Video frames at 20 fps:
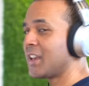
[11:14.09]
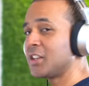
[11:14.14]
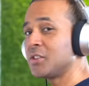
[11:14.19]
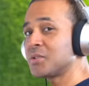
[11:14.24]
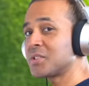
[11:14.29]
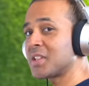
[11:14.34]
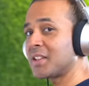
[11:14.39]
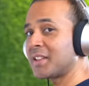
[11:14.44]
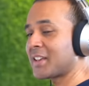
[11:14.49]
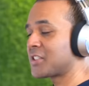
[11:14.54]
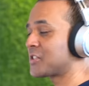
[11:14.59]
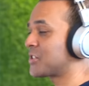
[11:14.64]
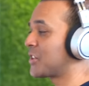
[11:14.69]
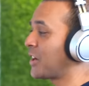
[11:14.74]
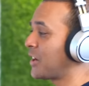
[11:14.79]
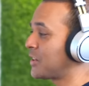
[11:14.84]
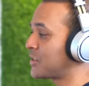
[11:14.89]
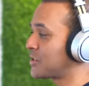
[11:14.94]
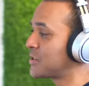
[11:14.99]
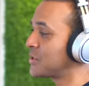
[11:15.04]
I use the
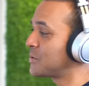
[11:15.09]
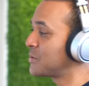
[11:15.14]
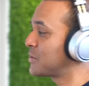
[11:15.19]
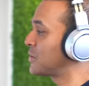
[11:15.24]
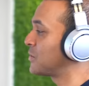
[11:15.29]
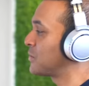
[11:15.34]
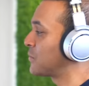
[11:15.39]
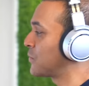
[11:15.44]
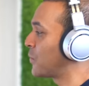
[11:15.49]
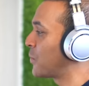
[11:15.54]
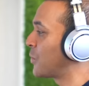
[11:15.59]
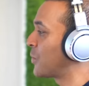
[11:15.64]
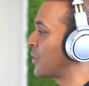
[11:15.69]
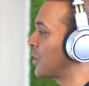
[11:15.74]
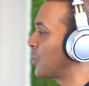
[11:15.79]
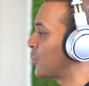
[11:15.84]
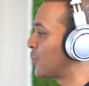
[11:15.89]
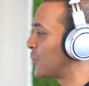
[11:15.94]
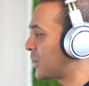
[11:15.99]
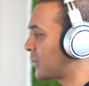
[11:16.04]
Lexicon
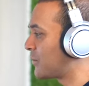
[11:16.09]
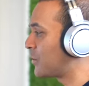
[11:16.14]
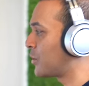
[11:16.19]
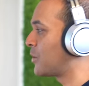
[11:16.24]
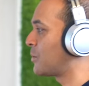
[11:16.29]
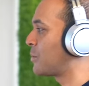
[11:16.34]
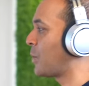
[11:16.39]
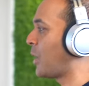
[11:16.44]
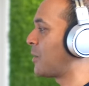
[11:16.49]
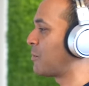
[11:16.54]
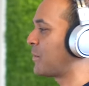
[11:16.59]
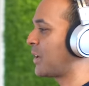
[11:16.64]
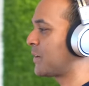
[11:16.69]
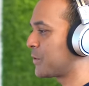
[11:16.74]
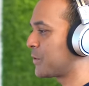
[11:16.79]
224 reverb on my